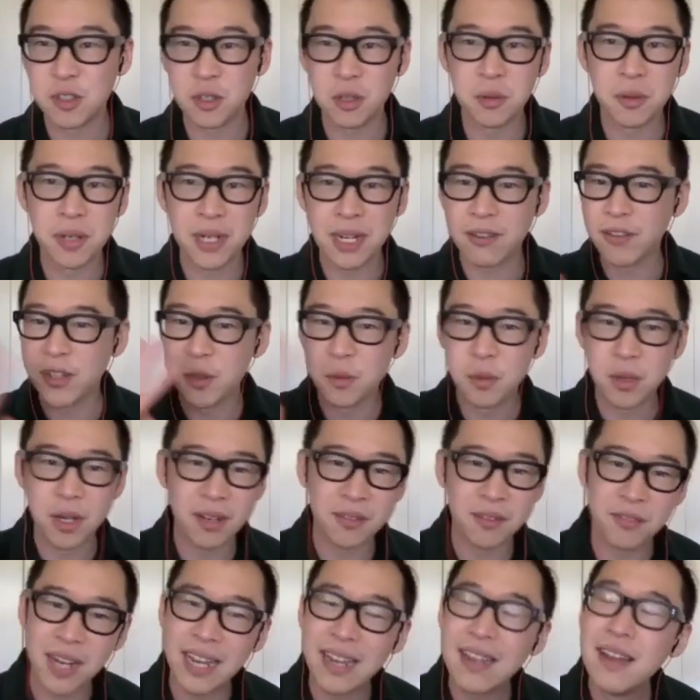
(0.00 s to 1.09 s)
whatever you want,
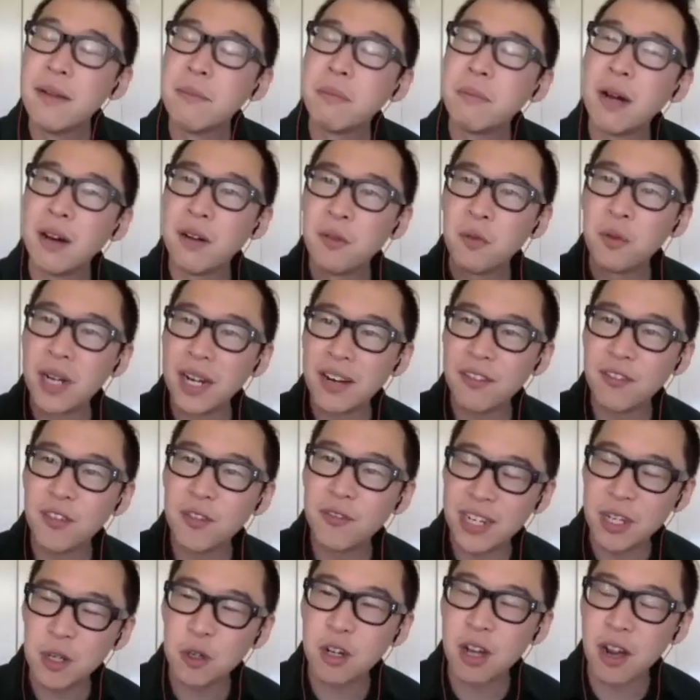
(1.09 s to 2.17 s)
right? But whatever
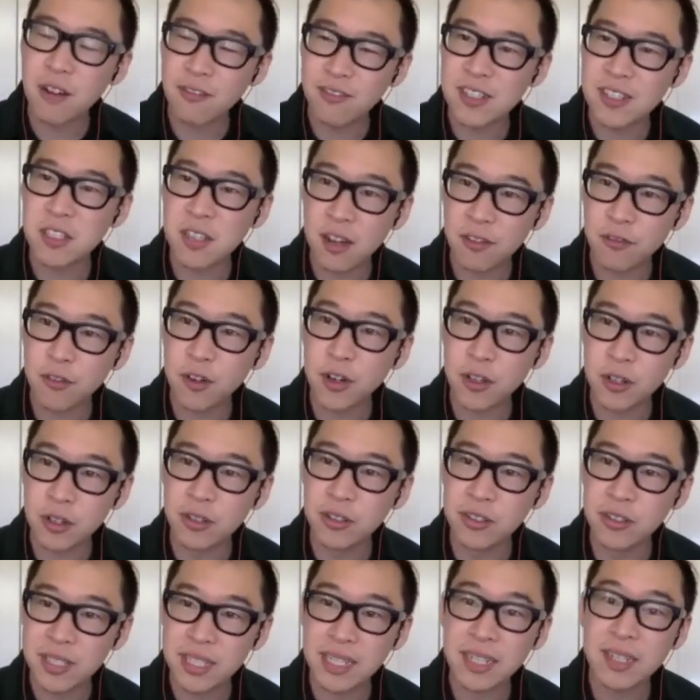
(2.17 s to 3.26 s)
video conference software you're
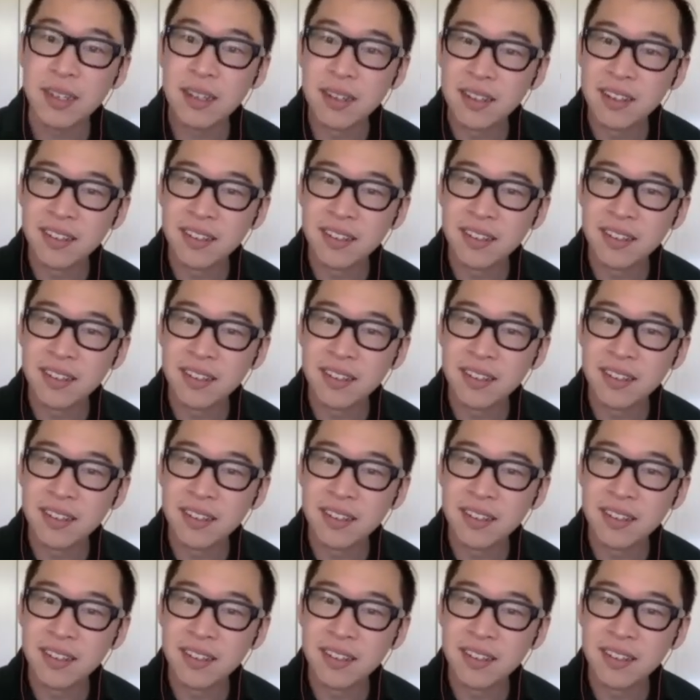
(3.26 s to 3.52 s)
using,